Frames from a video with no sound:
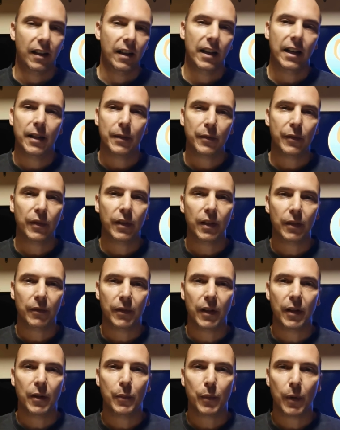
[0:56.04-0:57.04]
I'm feeling
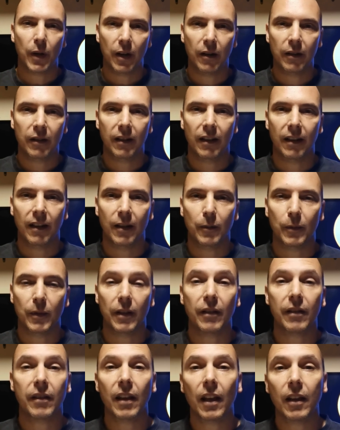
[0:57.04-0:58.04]
very proud and I want
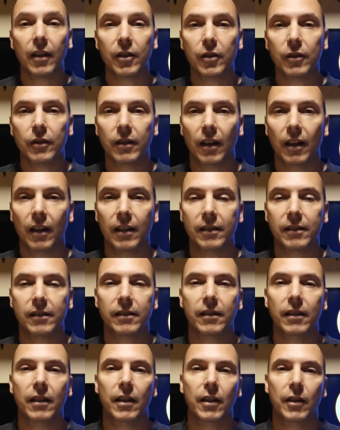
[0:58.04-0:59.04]
to thank you
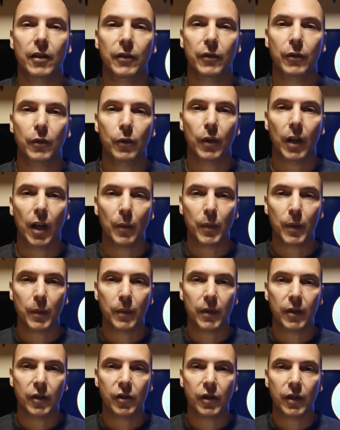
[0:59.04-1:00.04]
guys for
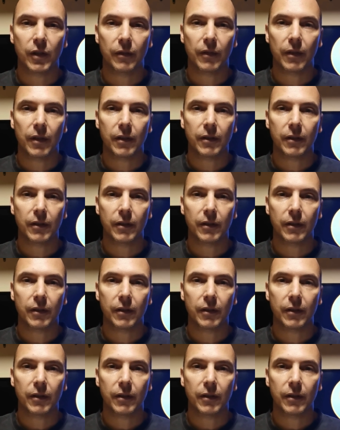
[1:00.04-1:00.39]
helping me achieve